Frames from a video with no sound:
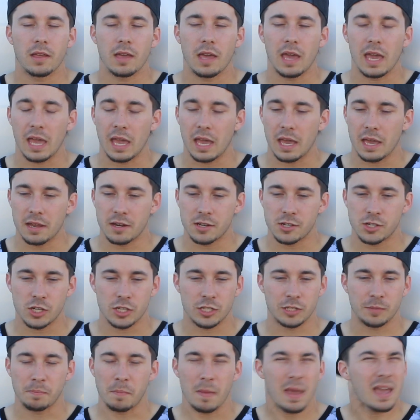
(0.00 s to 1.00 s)
and
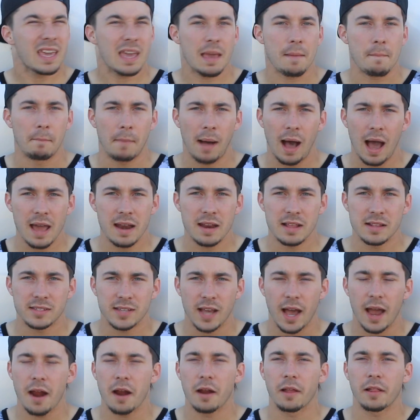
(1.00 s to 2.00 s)
just make it mine
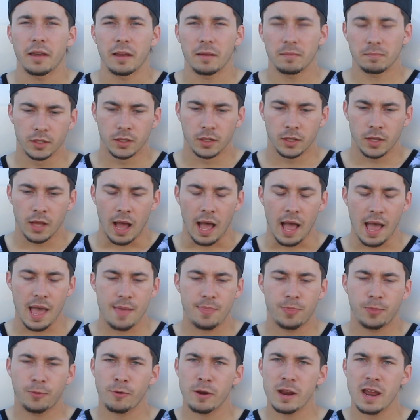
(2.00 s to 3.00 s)
entirely. I
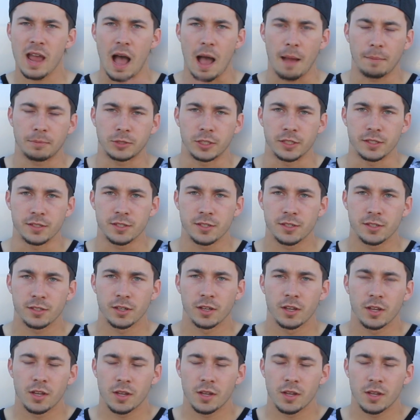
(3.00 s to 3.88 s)
had three options.